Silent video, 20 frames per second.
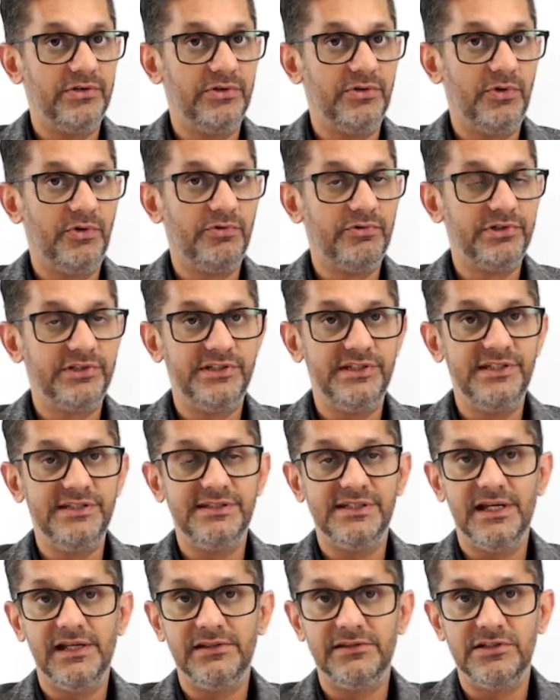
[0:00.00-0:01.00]
overseas
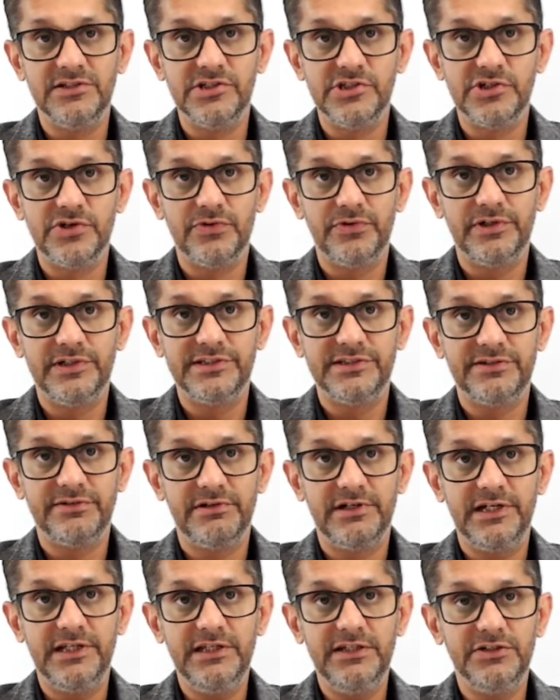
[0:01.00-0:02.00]
health insurance
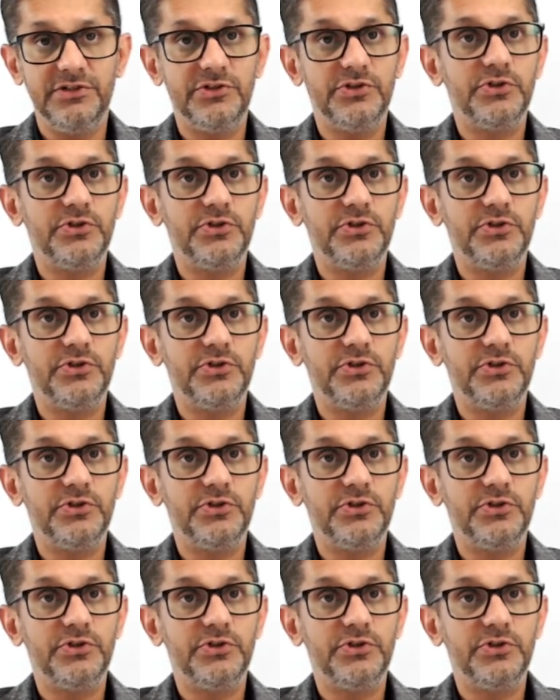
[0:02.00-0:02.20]
ready,